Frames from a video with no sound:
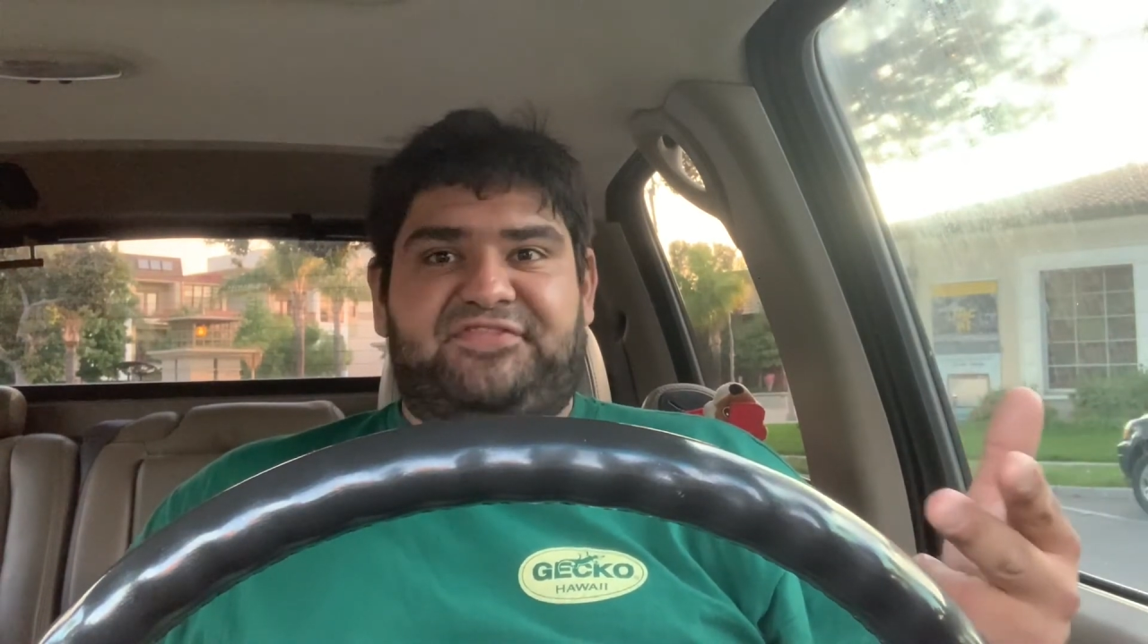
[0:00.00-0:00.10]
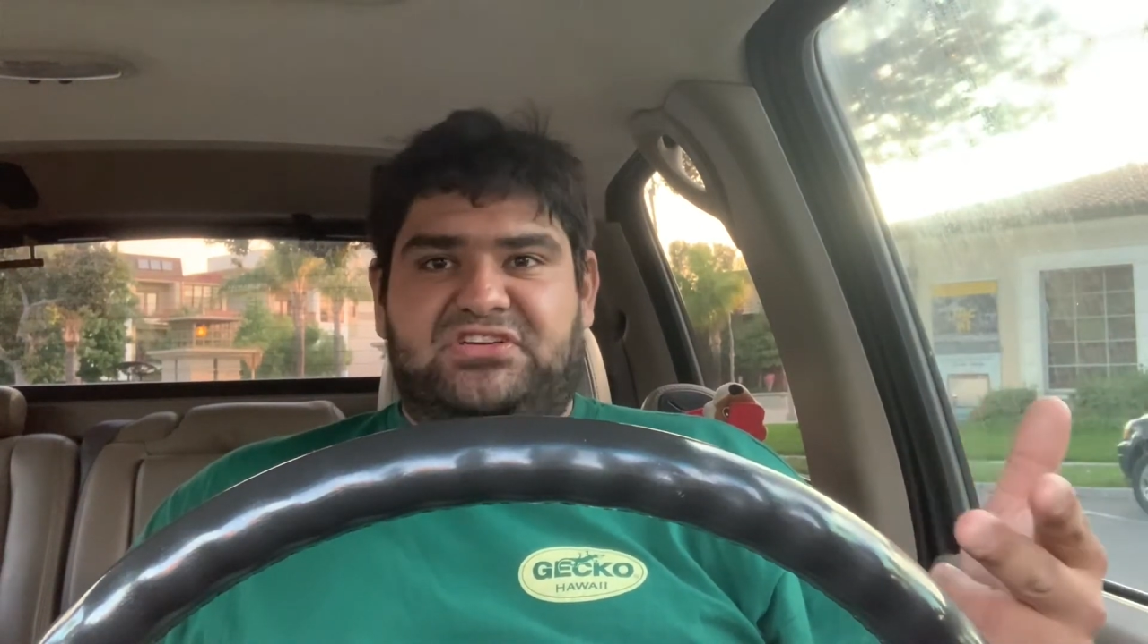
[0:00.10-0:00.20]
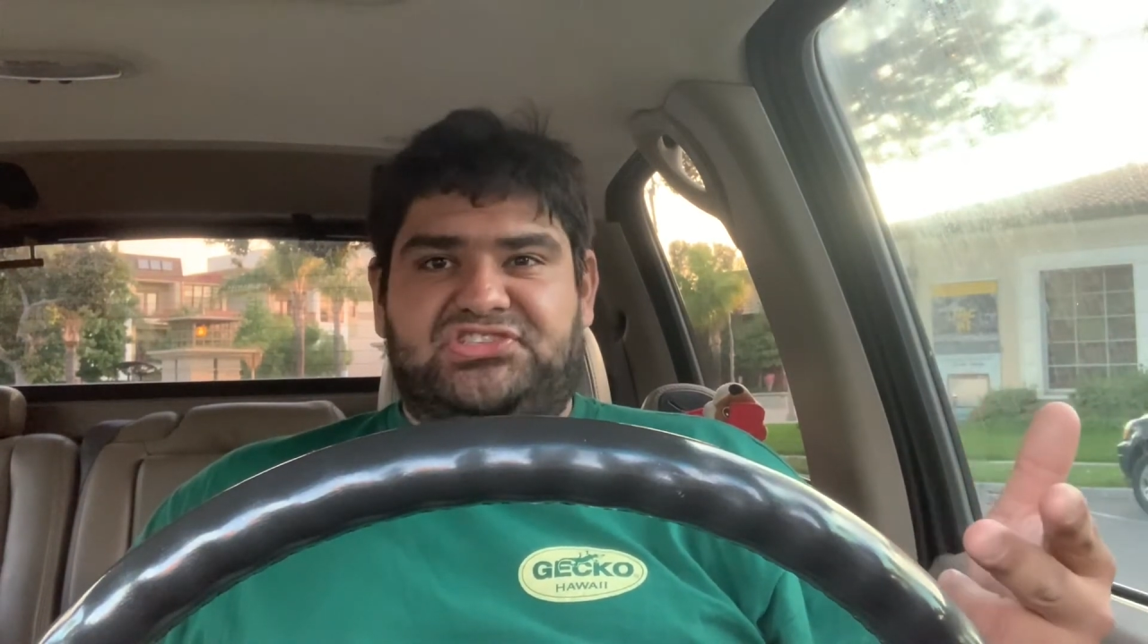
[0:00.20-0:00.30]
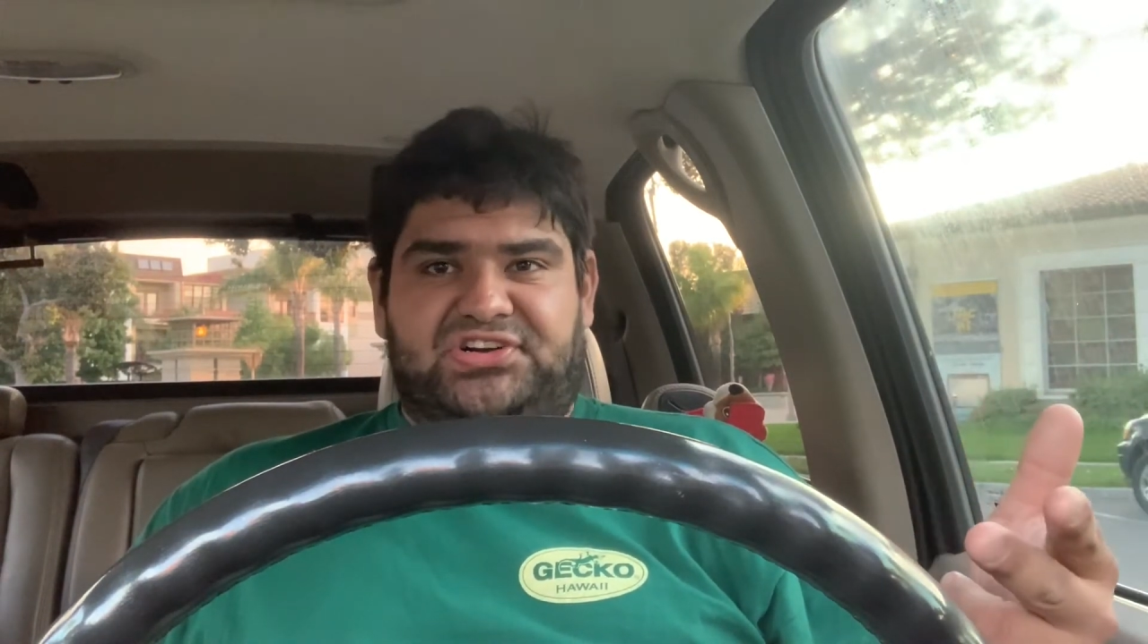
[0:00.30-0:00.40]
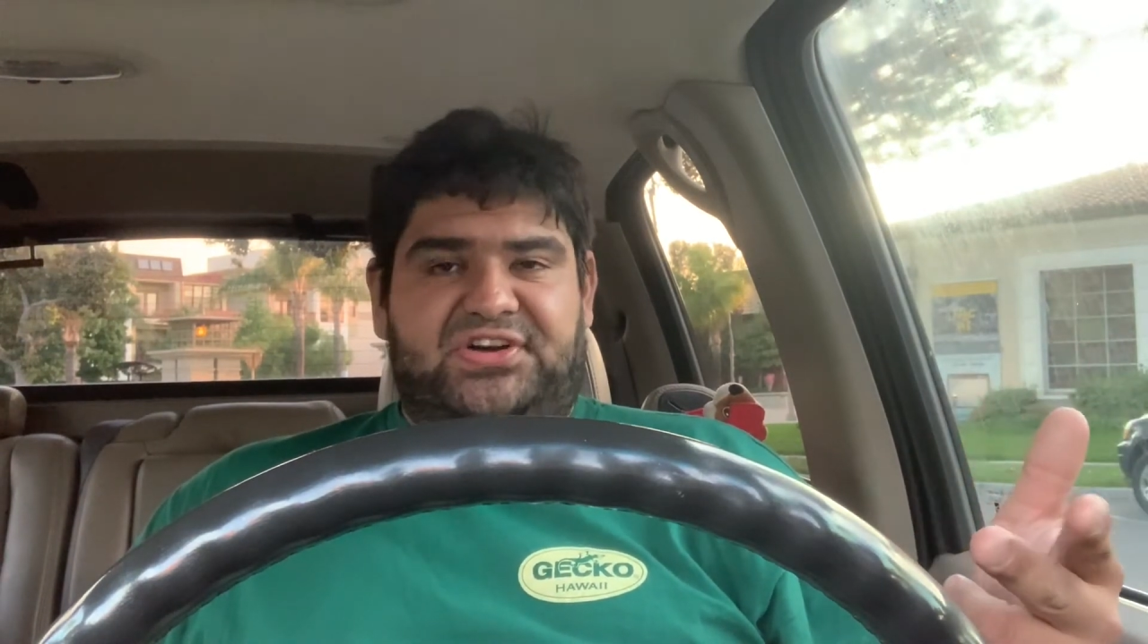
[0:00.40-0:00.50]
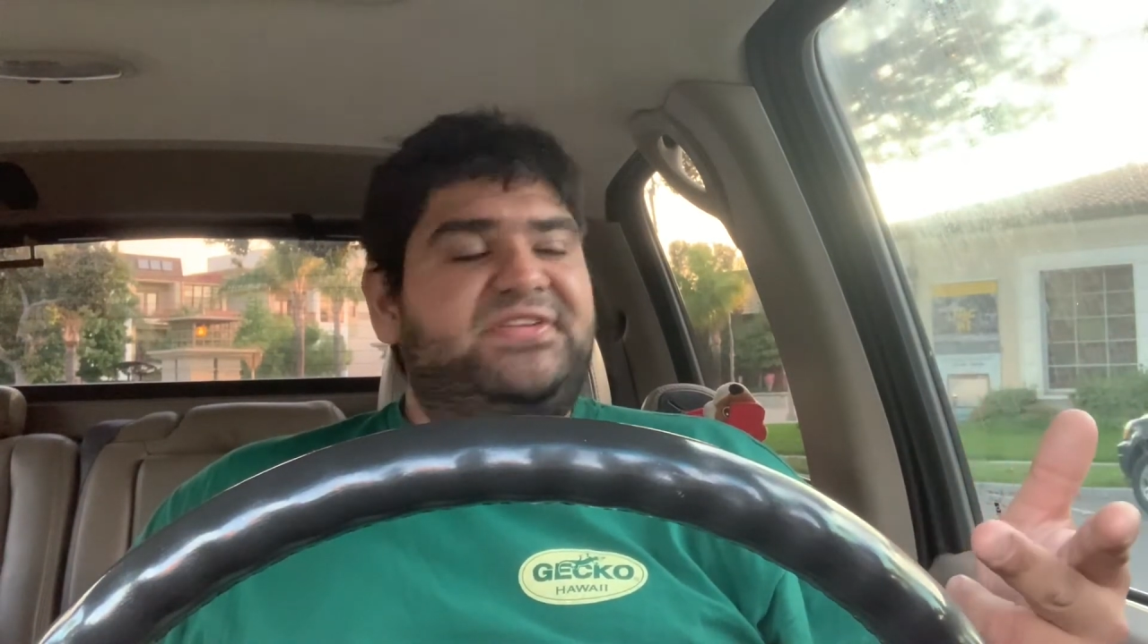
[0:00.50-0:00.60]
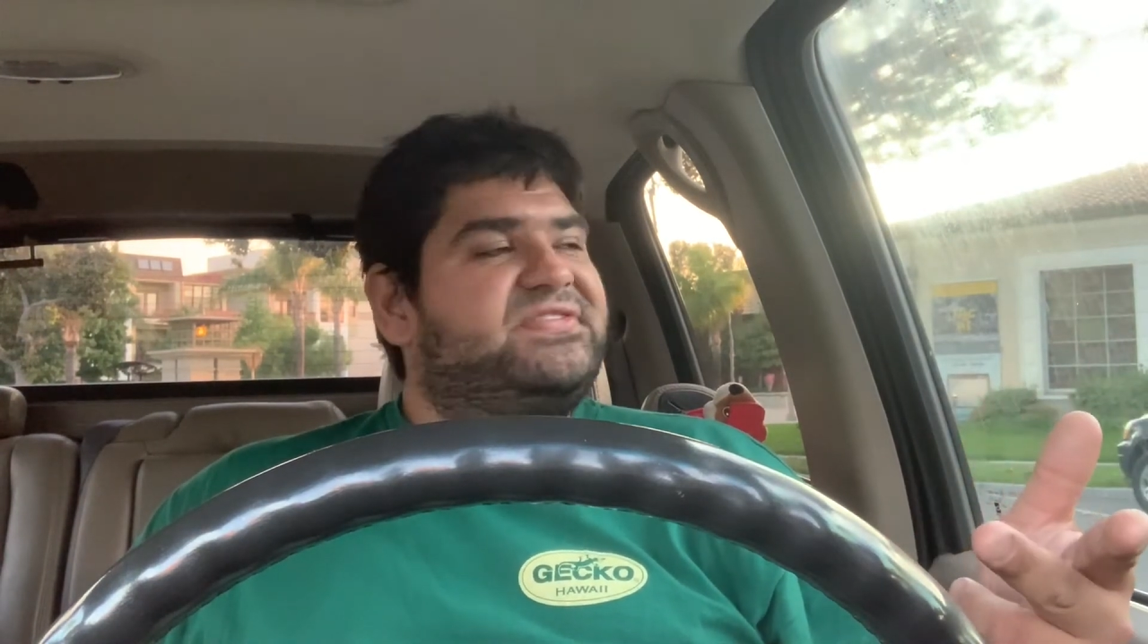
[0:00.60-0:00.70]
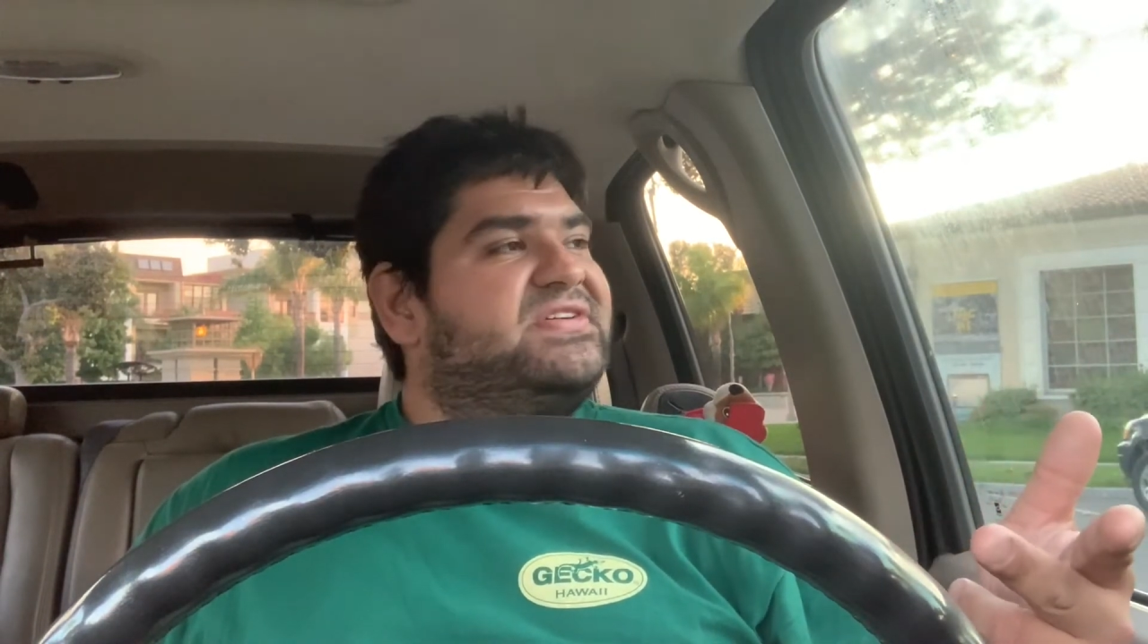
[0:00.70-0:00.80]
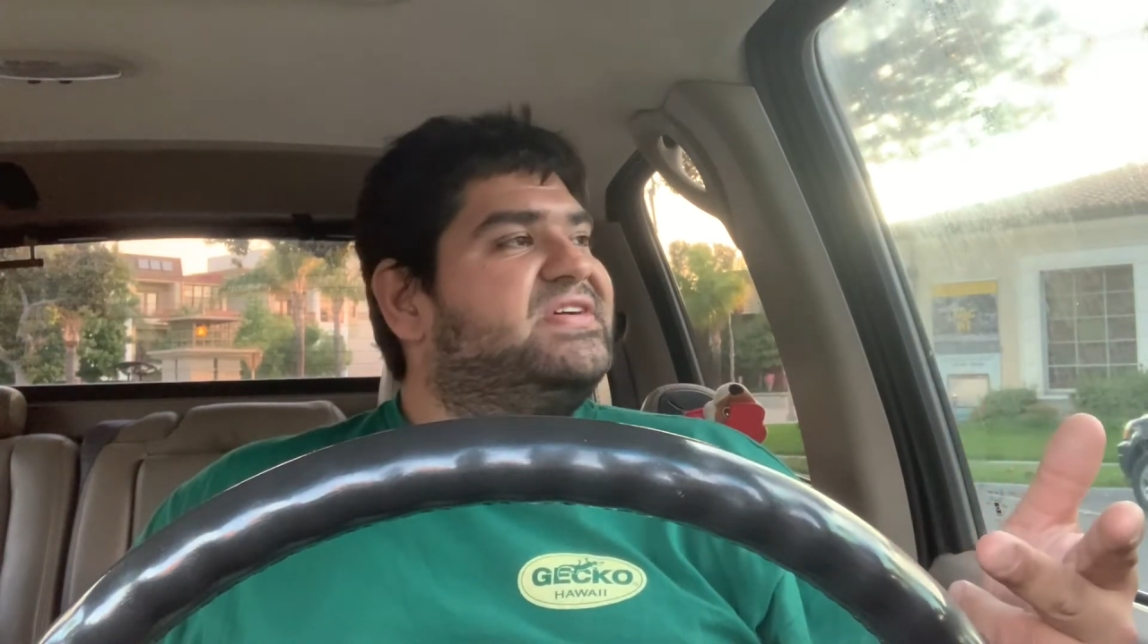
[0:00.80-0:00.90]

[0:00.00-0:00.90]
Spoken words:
for sure.